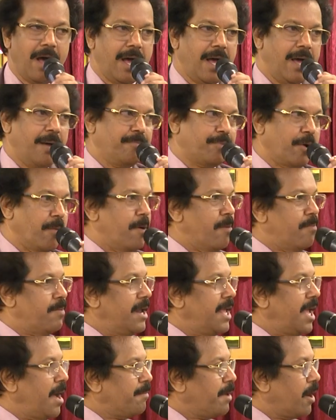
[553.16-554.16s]

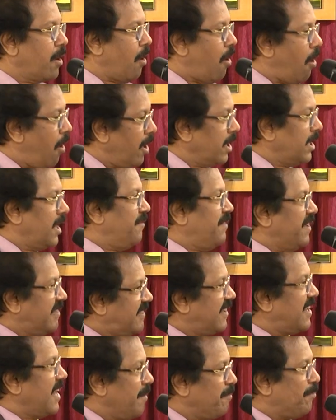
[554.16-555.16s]
probably among all the
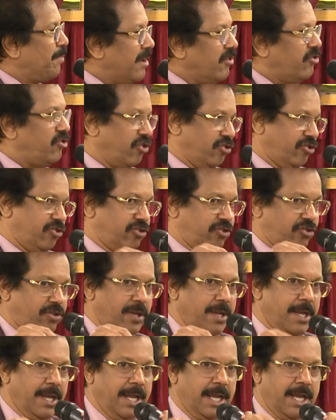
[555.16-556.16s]
visiting preachers
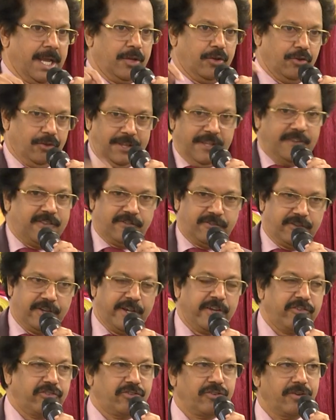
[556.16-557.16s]
to this
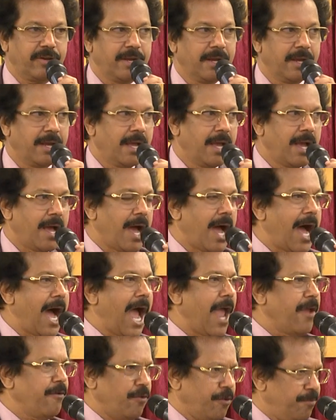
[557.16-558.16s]
church,
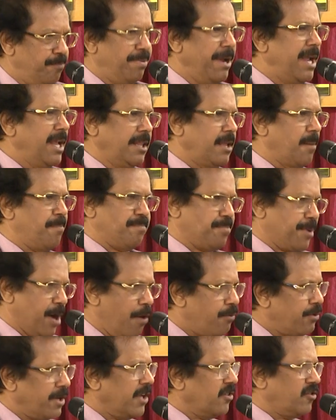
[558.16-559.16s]
I would be the
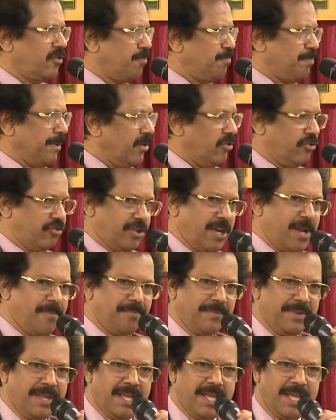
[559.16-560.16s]
proudest preacher,
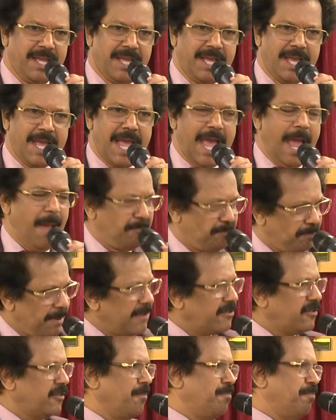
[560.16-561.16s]

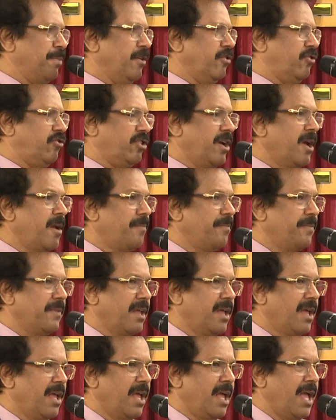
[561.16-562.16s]
happiest preacher,
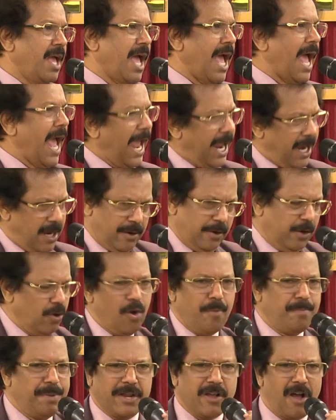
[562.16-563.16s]
uh, you know,
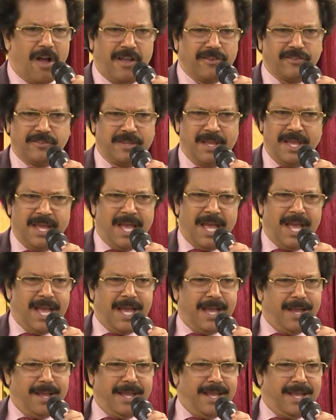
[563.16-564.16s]
because
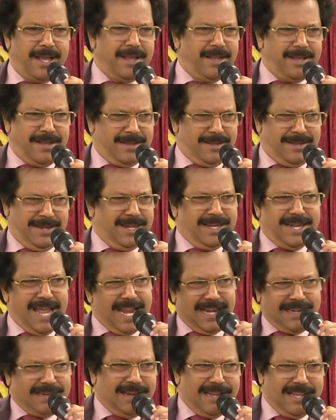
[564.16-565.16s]
uh, uh,
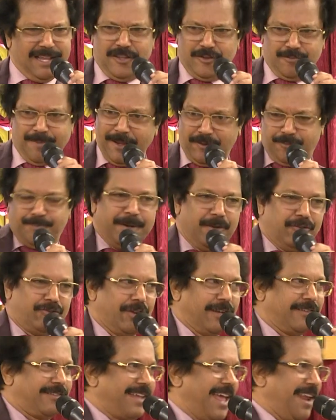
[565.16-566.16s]
indirectly he's my
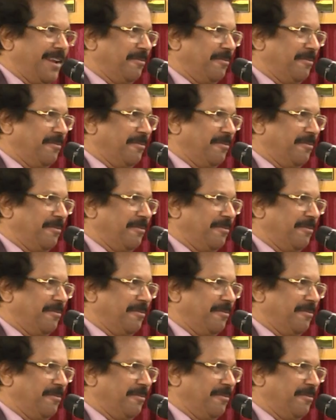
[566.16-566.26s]
spiritual son.